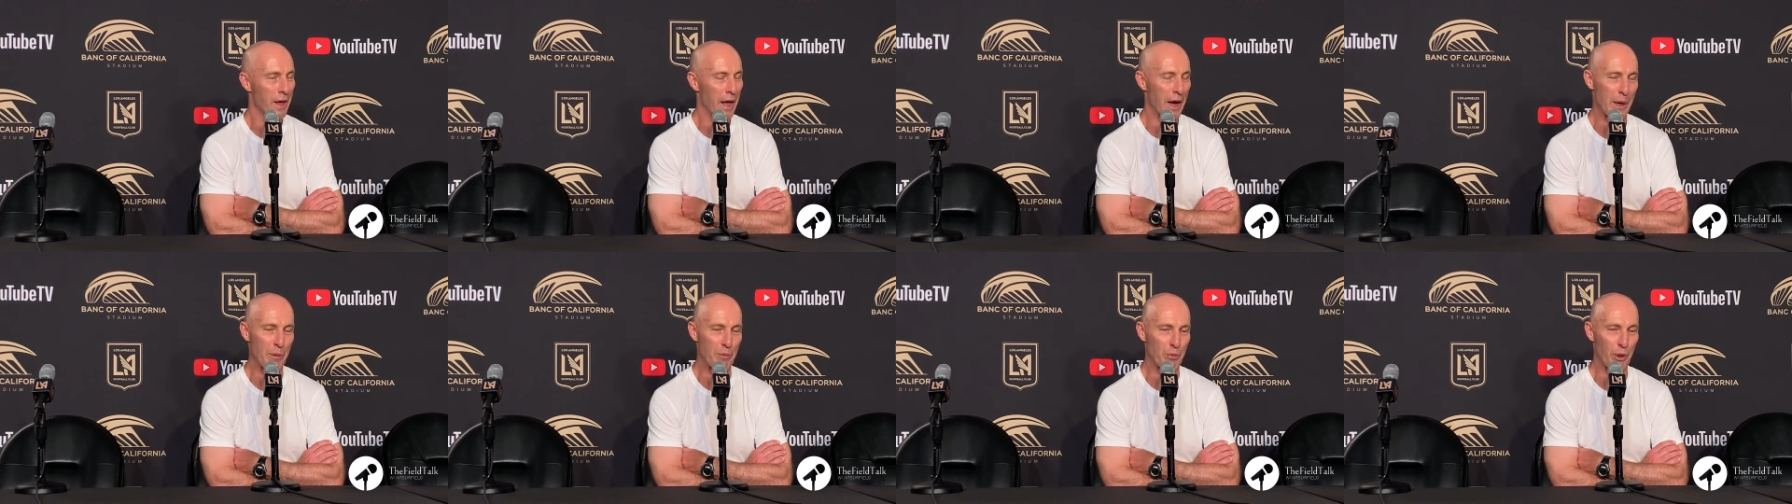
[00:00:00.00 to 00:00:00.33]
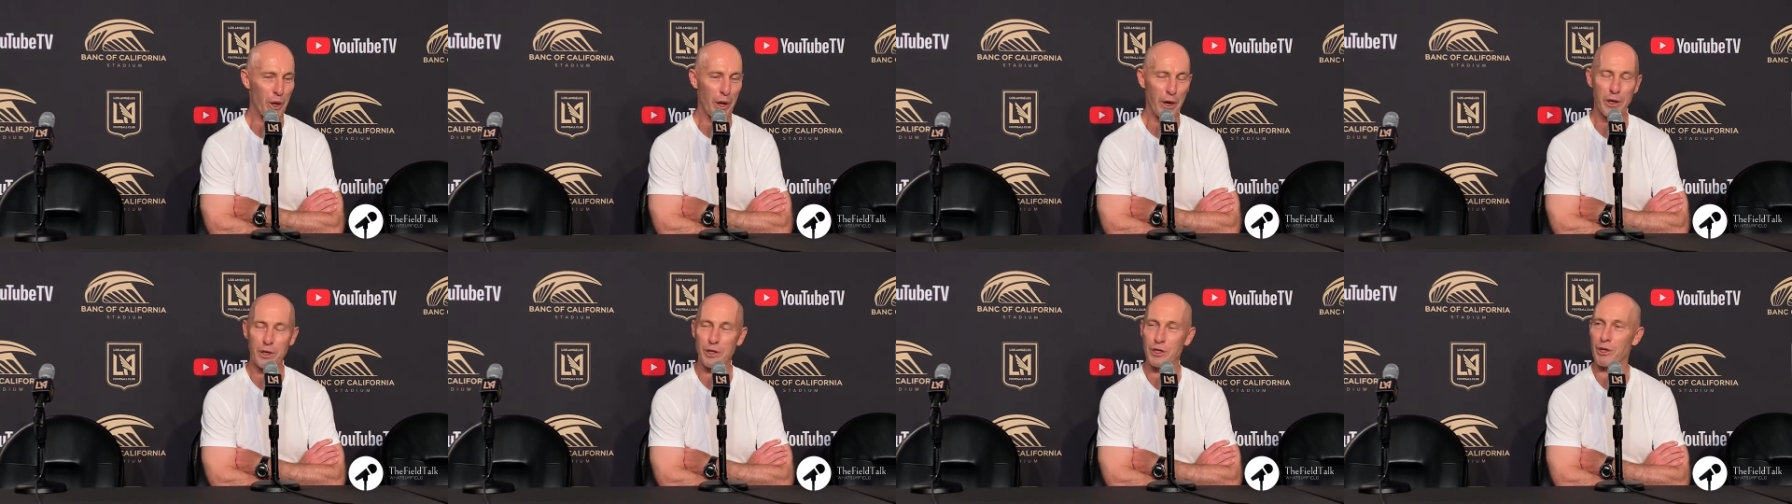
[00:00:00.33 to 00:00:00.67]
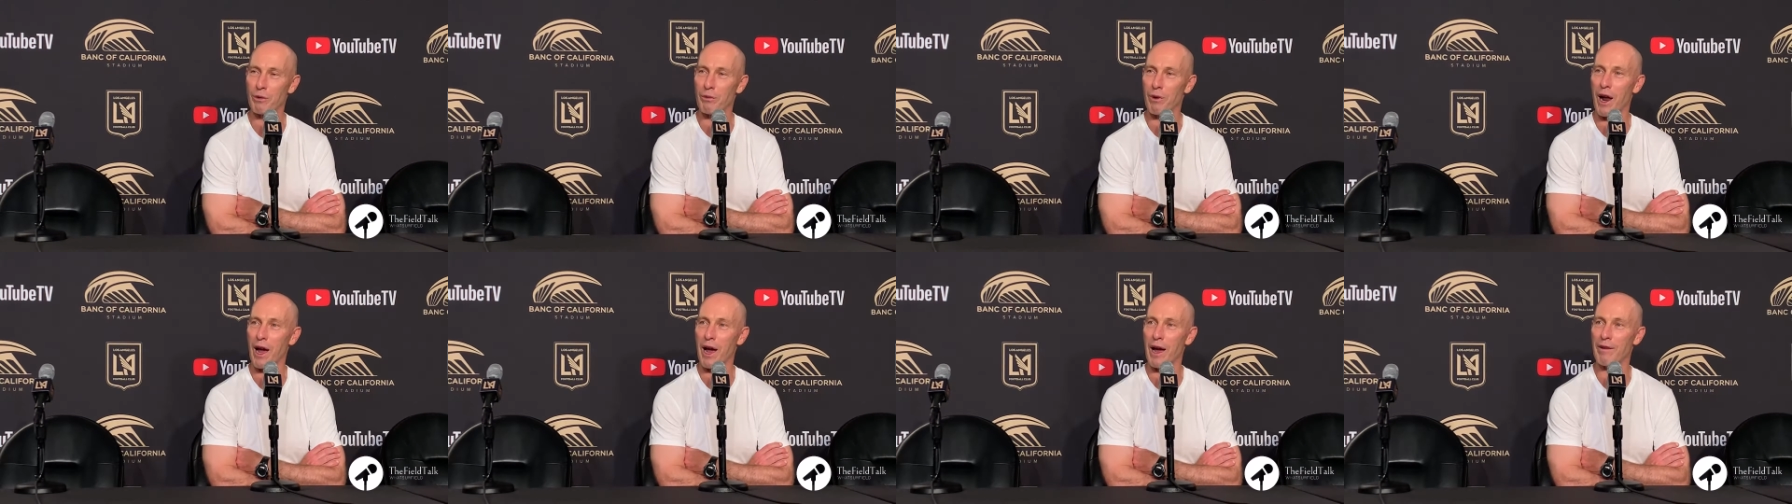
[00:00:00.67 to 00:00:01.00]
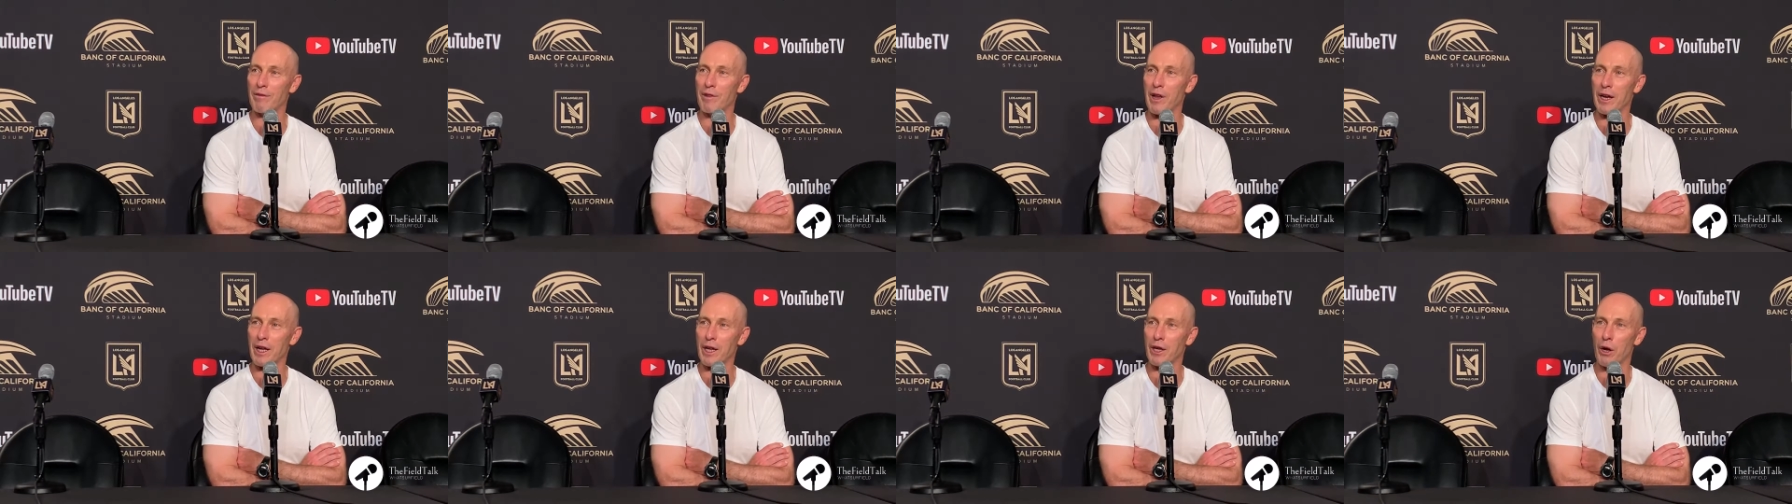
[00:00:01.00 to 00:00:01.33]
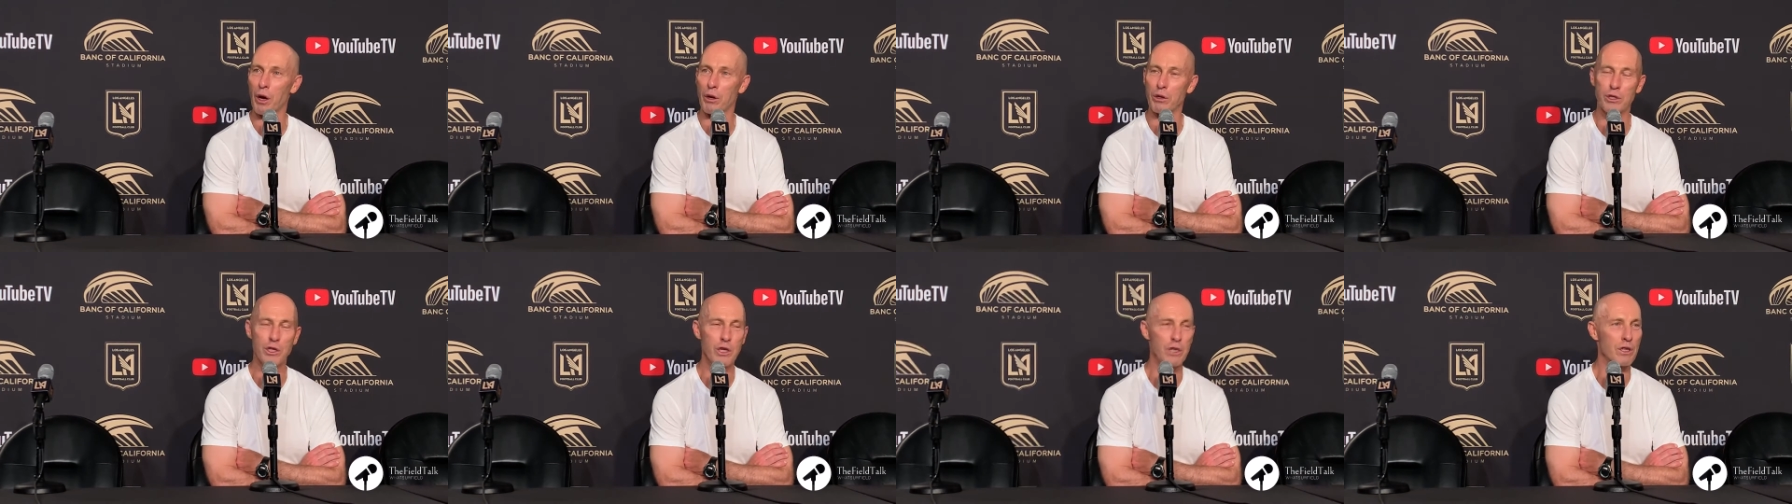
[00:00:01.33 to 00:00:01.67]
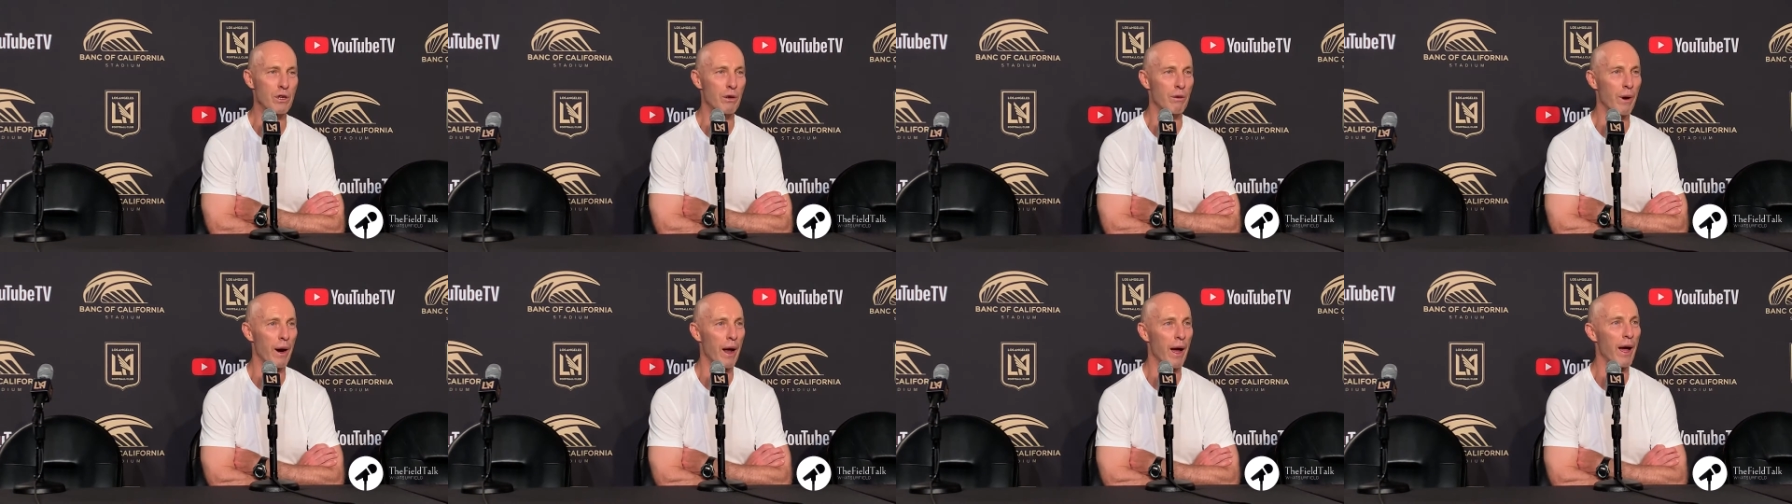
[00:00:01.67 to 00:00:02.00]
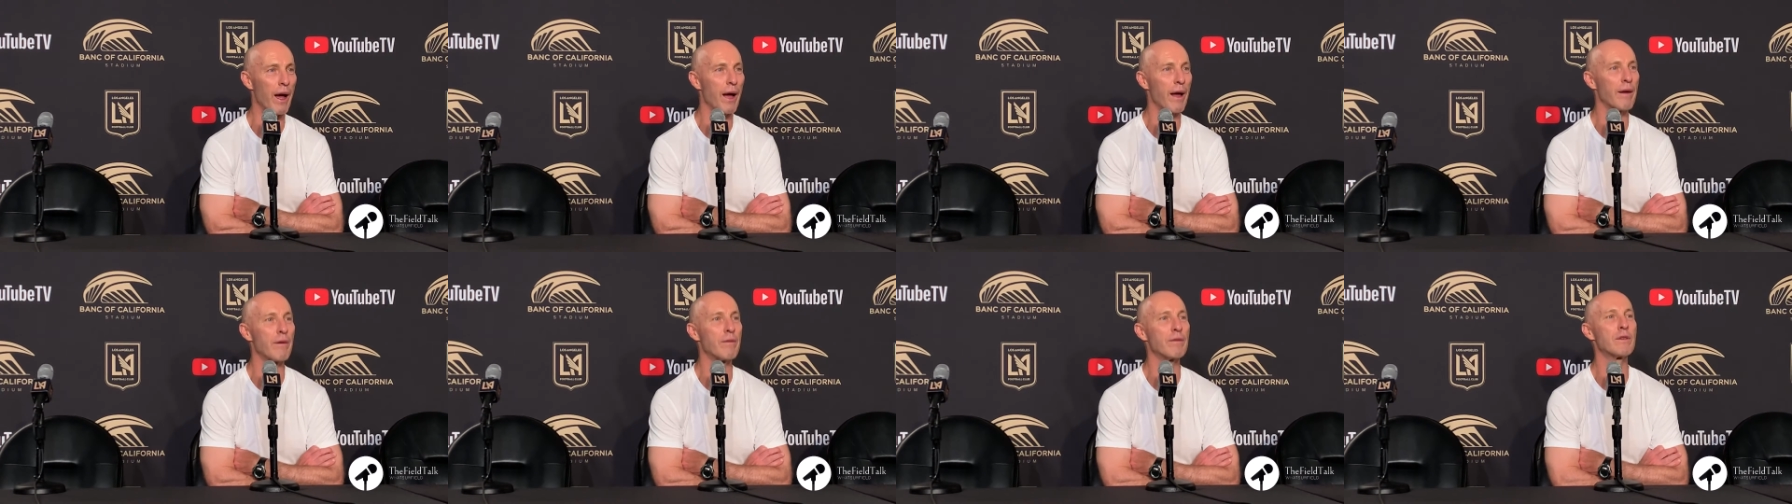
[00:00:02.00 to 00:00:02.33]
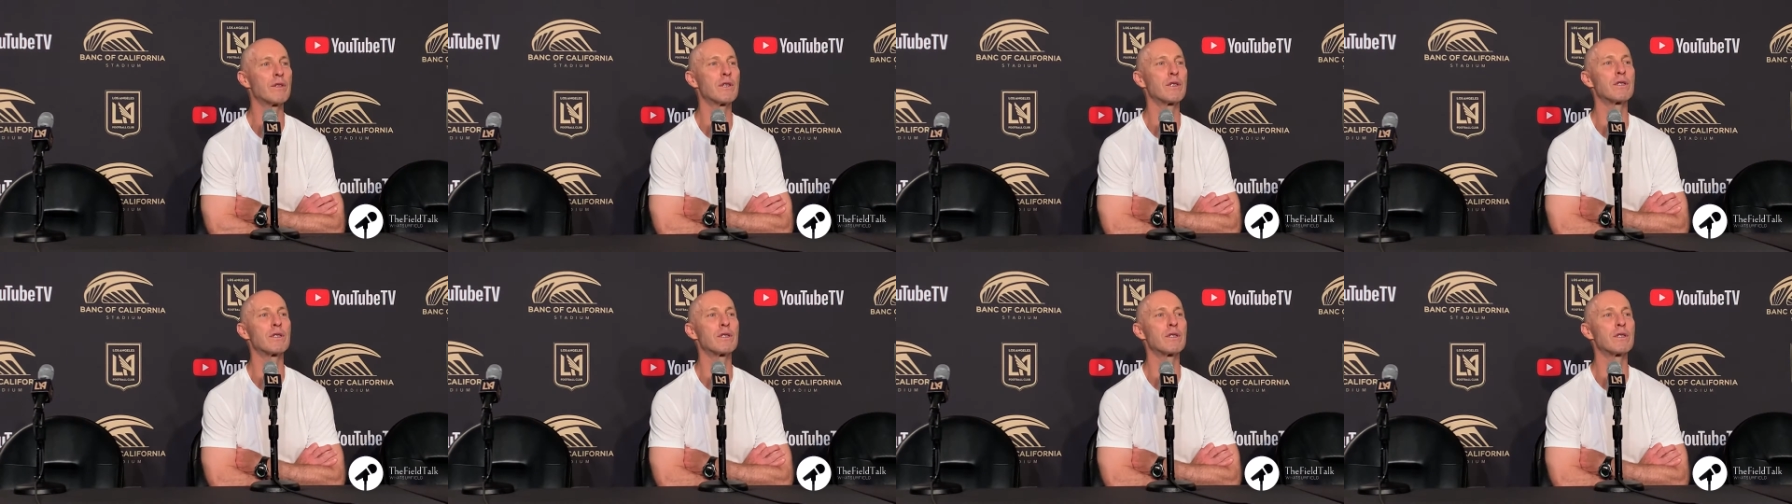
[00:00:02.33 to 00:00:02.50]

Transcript: any players arrived, any coaches arrived,